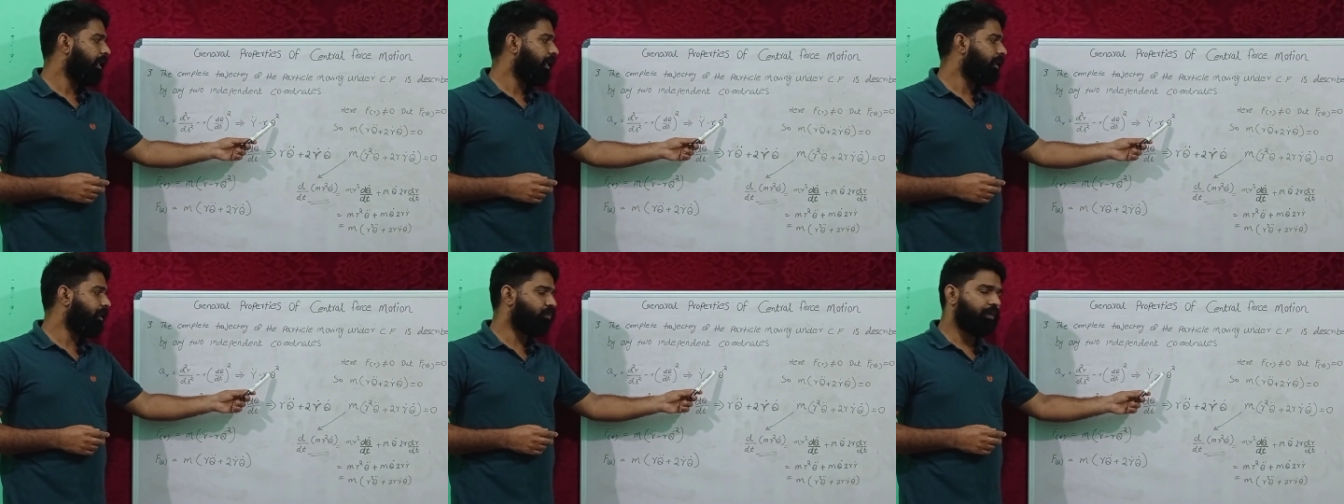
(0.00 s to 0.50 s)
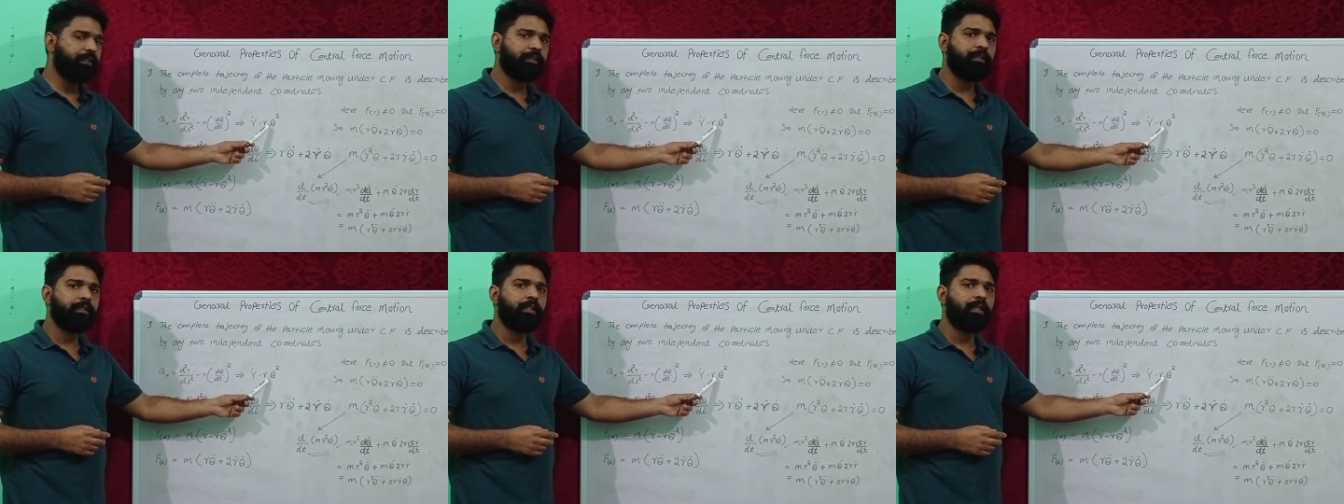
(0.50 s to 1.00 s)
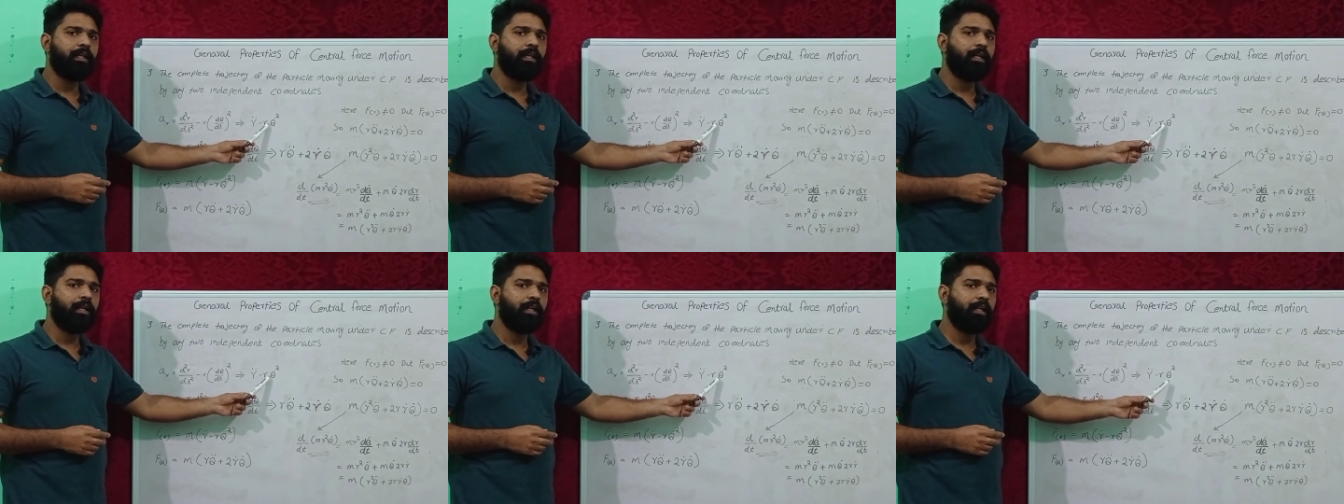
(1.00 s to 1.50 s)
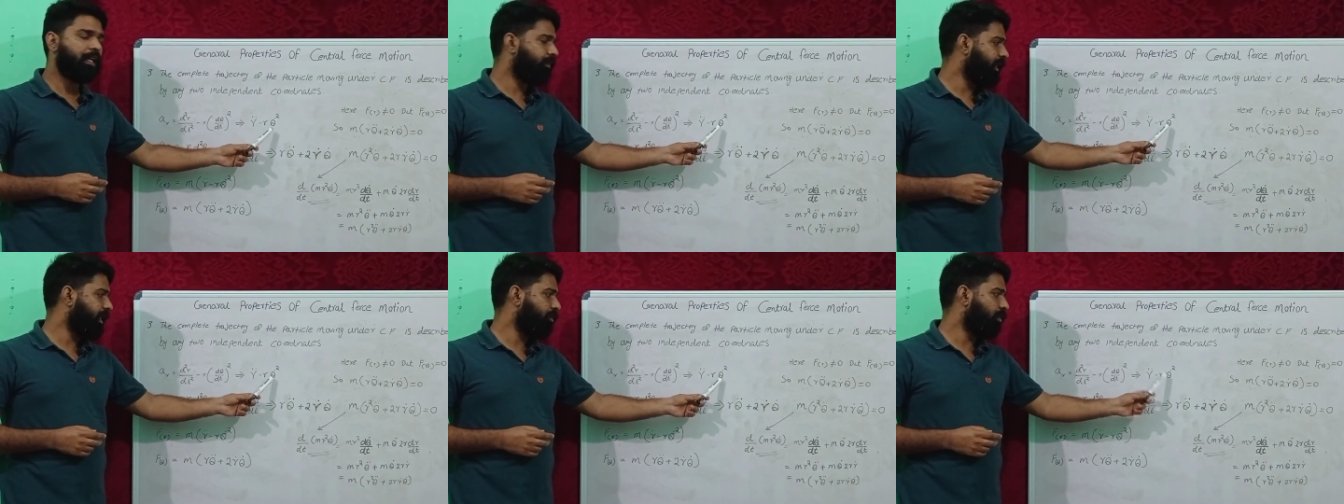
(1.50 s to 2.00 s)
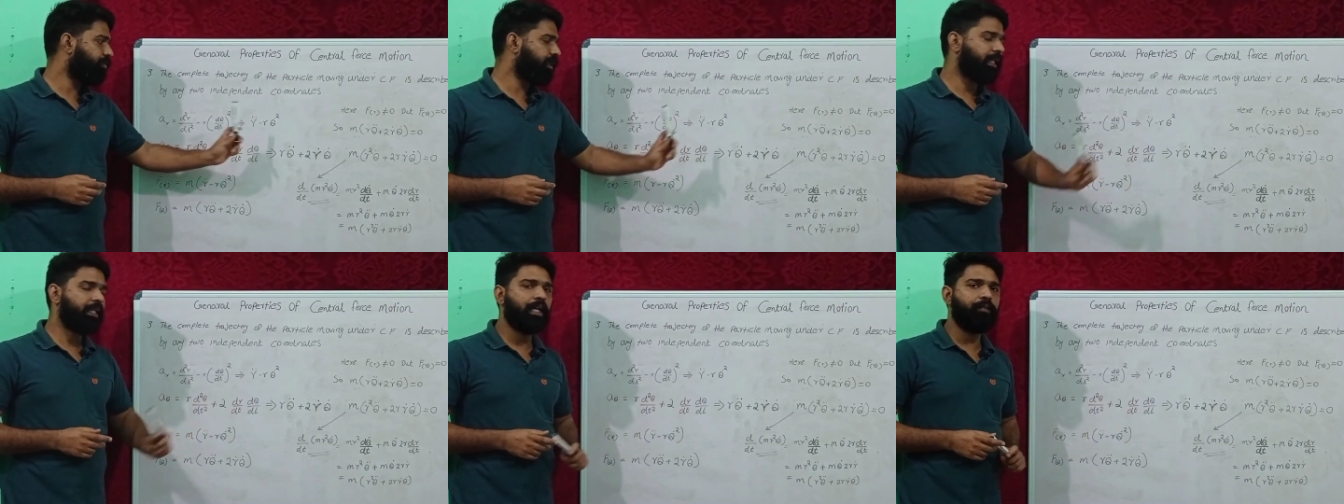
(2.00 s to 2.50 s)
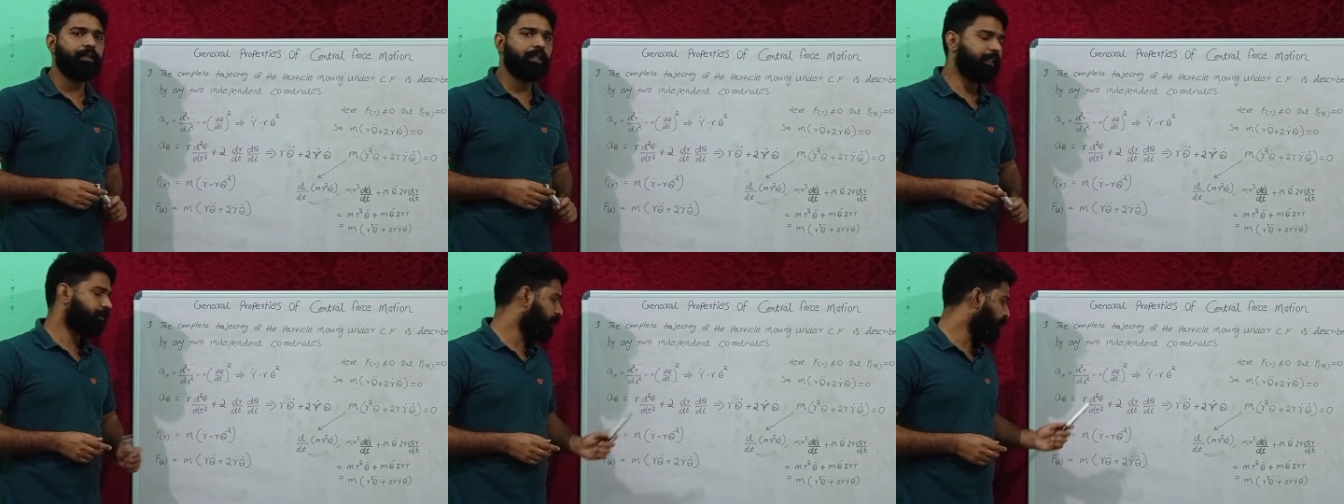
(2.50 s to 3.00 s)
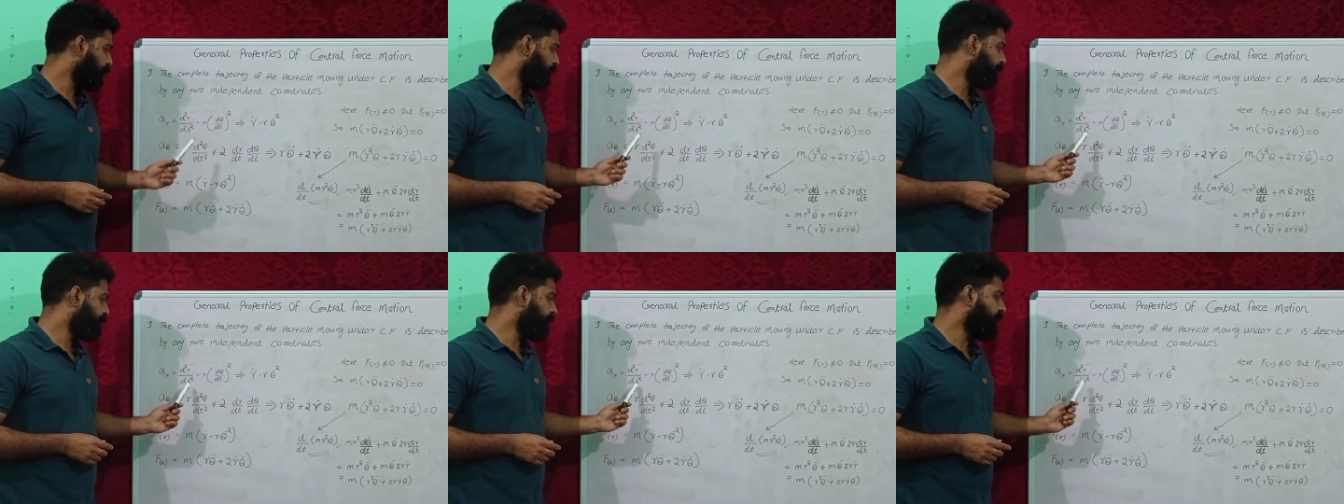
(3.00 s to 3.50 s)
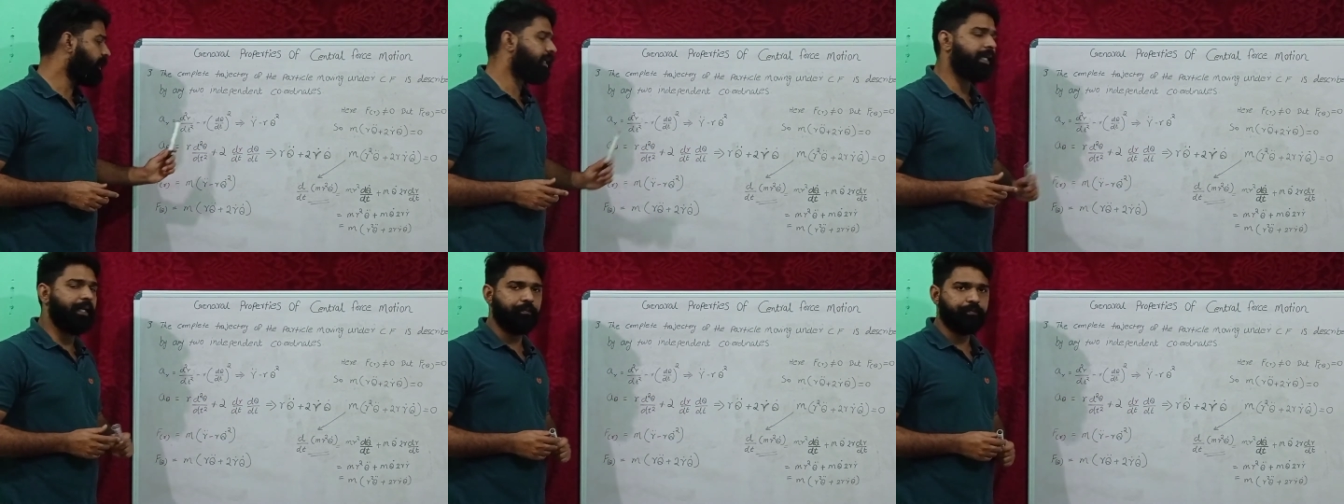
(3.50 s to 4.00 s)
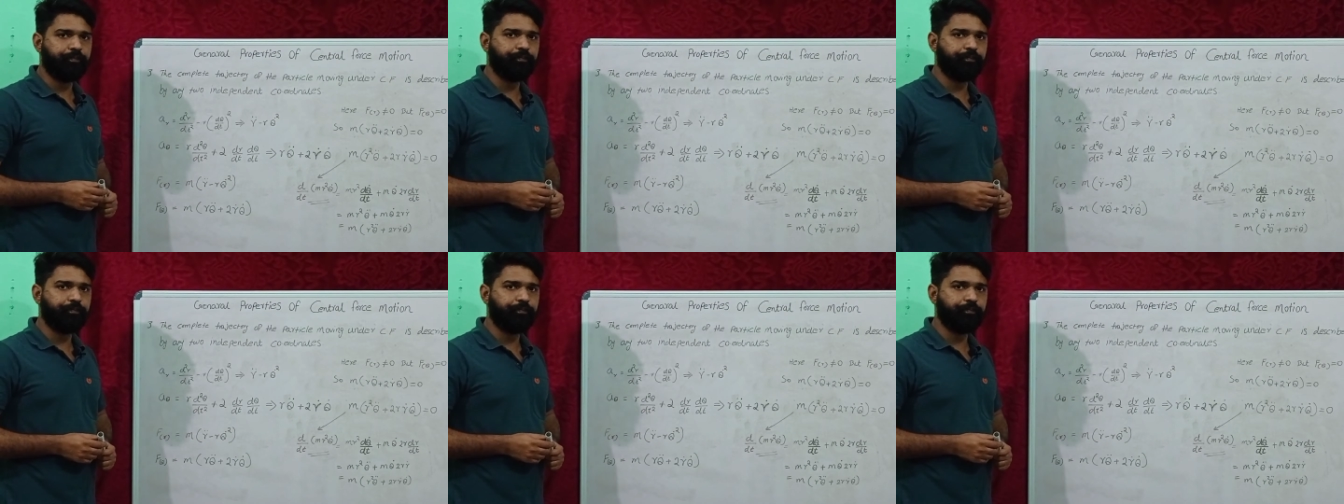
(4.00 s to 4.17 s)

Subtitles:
the first derivative of theta with respect to t.